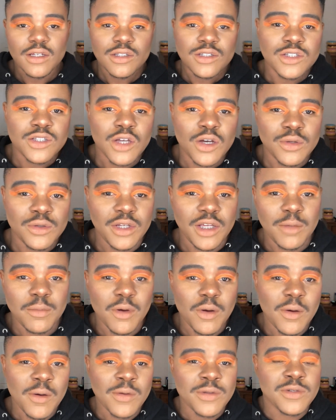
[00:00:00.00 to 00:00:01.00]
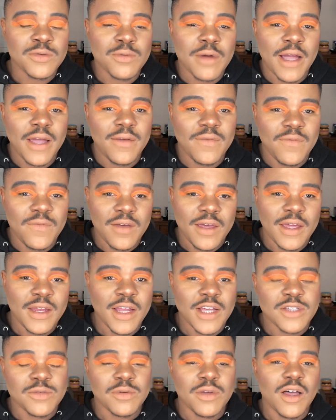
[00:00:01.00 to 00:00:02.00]
So Nemo's right fin,
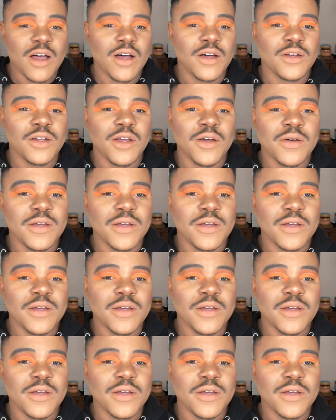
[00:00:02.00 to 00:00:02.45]
as we all know,